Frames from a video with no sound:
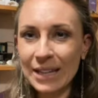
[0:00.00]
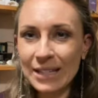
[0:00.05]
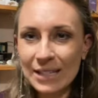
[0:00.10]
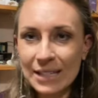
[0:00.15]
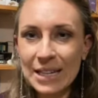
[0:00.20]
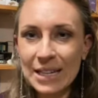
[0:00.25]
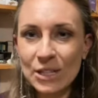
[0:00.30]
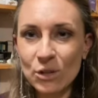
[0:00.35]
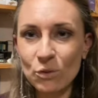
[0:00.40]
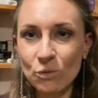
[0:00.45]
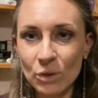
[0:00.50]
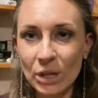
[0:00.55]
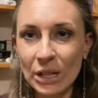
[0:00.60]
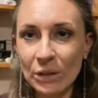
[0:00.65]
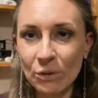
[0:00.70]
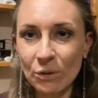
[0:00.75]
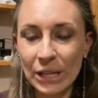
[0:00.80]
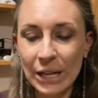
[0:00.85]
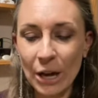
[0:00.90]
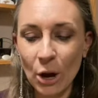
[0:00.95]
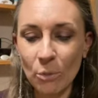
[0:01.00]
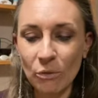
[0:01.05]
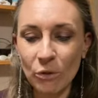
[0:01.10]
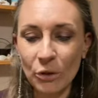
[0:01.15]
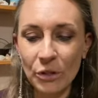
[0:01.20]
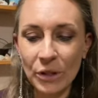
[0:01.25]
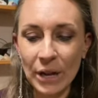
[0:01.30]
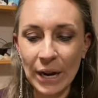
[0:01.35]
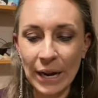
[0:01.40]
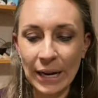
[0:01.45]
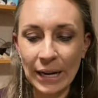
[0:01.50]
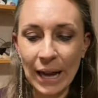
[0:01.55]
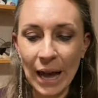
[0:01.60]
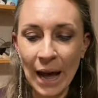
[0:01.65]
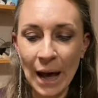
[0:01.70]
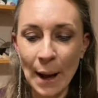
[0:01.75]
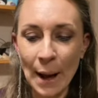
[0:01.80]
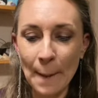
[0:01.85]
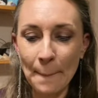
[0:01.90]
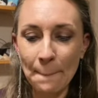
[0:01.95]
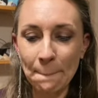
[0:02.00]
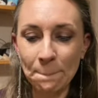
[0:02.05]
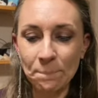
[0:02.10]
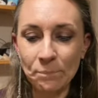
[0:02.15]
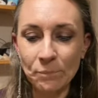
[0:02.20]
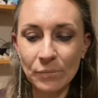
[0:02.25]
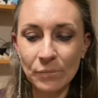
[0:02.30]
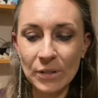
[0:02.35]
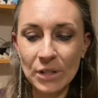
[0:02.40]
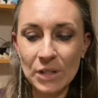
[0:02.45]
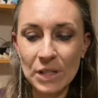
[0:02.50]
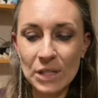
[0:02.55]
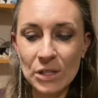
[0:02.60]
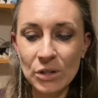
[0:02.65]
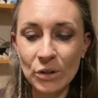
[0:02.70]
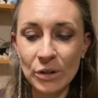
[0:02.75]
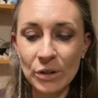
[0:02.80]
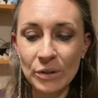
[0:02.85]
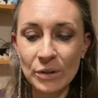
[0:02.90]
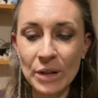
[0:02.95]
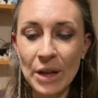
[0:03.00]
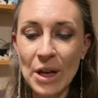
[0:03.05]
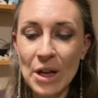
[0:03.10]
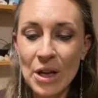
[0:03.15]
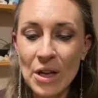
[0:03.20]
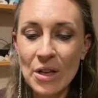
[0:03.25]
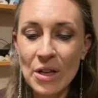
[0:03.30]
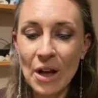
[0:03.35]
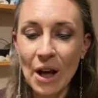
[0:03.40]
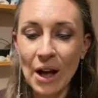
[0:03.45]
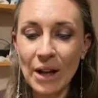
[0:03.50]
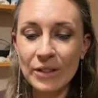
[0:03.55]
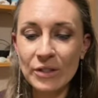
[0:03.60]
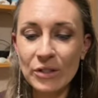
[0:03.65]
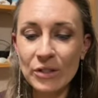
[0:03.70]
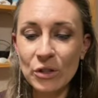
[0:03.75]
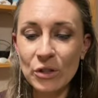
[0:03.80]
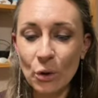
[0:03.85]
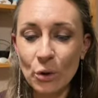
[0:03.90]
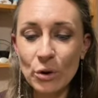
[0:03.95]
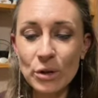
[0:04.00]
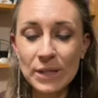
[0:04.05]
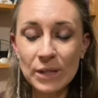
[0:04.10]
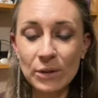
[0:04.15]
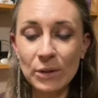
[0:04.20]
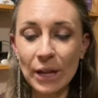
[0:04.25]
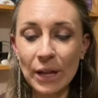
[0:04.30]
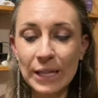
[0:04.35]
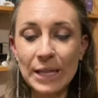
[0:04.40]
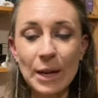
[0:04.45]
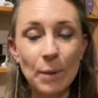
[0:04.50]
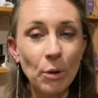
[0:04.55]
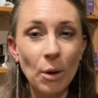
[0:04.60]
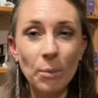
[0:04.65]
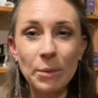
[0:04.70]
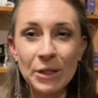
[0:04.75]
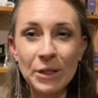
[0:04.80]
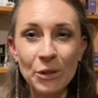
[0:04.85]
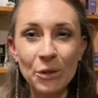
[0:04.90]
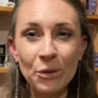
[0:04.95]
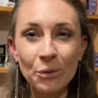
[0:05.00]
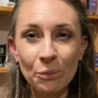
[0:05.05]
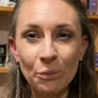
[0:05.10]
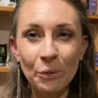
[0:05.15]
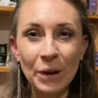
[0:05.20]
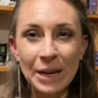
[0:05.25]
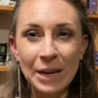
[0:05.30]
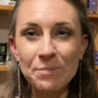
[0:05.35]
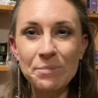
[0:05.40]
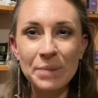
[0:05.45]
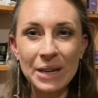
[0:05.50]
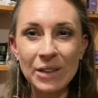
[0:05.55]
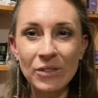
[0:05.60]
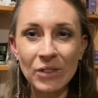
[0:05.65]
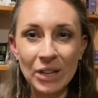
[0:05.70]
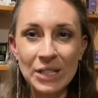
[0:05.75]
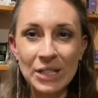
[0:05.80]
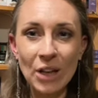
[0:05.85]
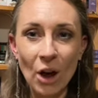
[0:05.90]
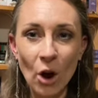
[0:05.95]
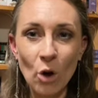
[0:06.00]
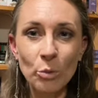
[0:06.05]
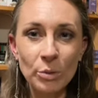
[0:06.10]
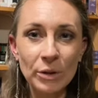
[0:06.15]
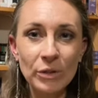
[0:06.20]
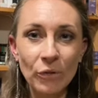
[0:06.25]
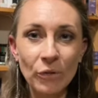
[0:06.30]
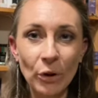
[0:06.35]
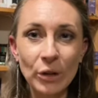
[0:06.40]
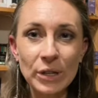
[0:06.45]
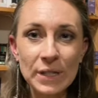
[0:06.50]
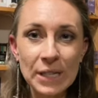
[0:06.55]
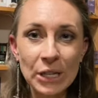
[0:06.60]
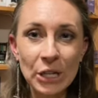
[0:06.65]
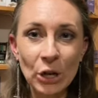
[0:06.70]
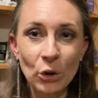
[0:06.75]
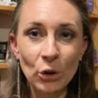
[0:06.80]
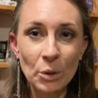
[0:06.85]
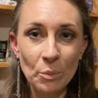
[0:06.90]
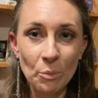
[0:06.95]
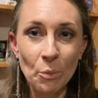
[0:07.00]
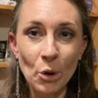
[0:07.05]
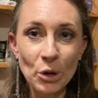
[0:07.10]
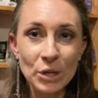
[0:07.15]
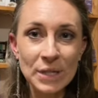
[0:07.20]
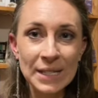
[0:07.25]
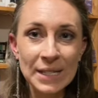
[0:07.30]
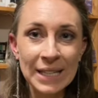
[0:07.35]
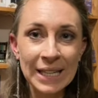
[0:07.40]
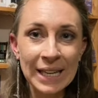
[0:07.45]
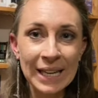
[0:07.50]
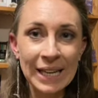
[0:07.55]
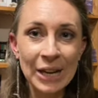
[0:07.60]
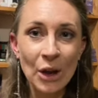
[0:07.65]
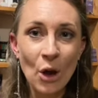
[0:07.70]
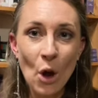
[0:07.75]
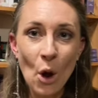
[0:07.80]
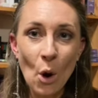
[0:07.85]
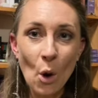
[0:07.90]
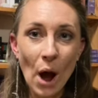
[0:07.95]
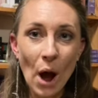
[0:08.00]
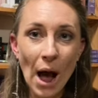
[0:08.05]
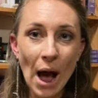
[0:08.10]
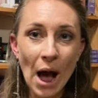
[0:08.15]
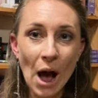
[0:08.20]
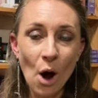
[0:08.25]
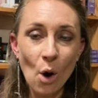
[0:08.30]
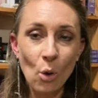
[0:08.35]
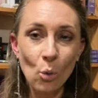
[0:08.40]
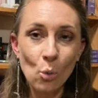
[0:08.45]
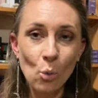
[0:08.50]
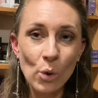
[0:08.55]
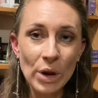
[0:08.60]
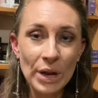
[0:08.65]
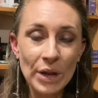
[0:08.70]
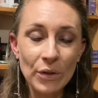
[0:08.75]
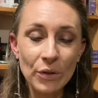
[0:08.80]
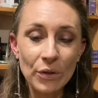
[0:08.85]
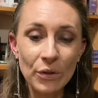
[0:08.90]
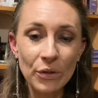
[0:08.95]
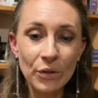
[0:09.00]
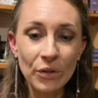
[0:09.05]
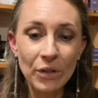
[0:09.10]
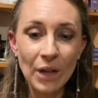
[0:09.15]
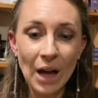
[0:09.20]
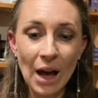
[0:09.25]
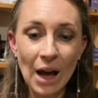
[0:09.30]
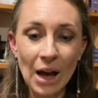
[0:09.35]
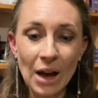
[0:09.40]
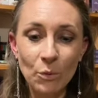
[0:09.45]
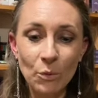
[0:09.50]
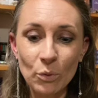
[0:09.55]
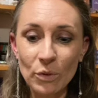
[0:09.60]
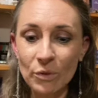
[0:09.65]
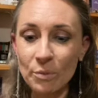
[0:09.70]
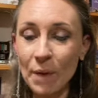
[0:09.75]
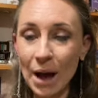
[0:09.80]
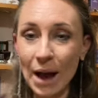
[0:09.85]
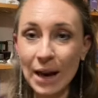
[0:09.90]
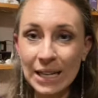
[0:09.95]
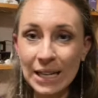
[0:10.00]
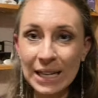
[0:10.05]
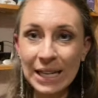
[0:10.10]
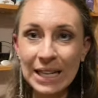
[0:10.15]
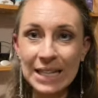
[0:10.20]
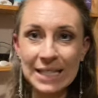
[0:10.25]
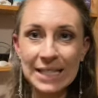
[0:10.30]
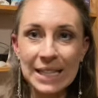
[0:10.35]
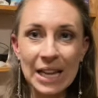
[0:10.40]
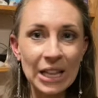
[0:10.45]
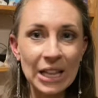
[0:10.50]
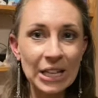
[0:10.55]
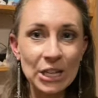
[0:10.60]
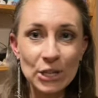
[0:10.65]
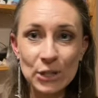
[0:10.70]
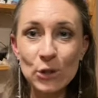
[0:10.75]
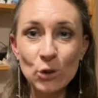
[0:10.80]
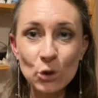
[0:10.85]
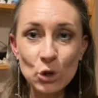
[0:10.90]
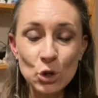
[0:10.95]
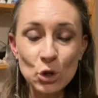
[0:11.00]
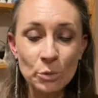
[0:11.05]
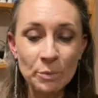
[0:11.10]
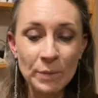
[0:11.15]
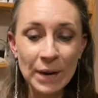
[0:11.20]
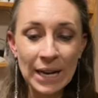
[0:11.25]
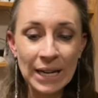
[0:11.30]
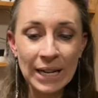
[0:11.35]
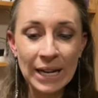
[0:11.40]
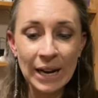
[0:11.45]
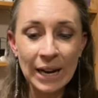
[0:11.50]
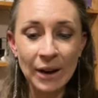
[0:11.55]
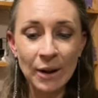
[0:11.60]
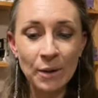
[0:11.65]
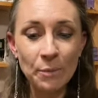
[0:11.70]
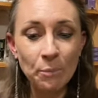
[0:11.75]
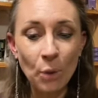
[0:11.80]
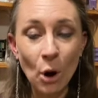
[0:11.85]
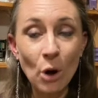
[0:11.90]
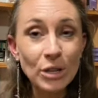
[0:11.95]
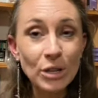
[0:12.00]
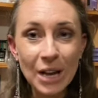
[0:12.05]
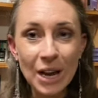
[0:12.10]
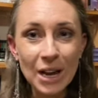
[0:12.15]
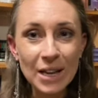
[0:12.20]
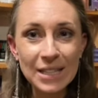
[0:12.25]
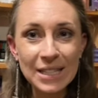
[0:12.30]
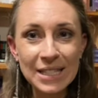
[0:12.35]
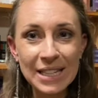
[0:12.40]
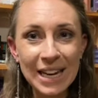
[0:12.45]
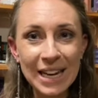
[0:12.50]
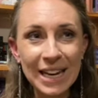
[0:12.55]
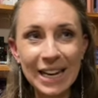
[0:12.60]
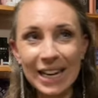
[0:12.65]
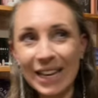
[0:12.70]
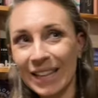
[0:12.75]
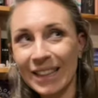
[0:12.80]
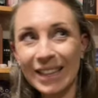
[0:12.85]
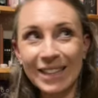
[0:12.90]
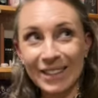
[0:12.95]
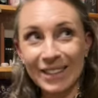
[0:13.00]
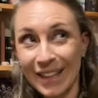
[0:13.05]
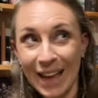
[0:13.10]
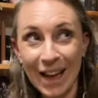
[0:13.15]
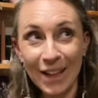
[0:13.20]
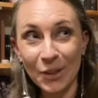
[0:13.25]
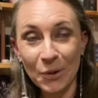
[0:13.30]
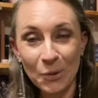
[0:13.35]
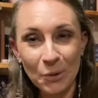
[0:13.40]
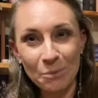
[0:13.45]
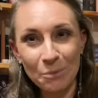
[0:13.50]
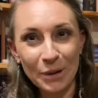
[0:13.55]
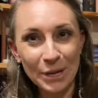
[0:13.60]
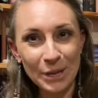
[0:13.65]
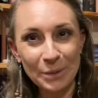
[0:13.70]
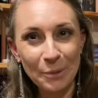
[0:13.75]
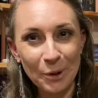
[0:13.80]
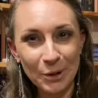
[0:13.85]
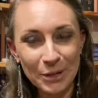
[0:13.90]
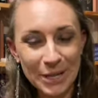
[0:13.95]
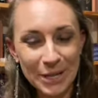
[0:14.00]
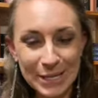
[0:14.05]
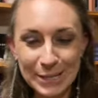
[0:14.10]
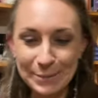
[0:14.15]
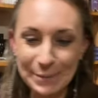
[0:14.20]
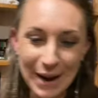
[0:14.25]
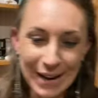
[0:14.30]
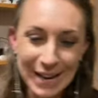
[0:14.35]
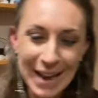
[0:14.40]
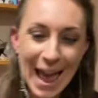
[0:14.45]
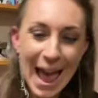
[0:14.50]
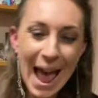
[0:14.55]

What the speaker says: it's a really, really helpful thing. So those are like, yeah, probably the three big things that I would be focusing on mostly with marketing and selling, social media, podcasting. Hello, I'm bringing the podcast back.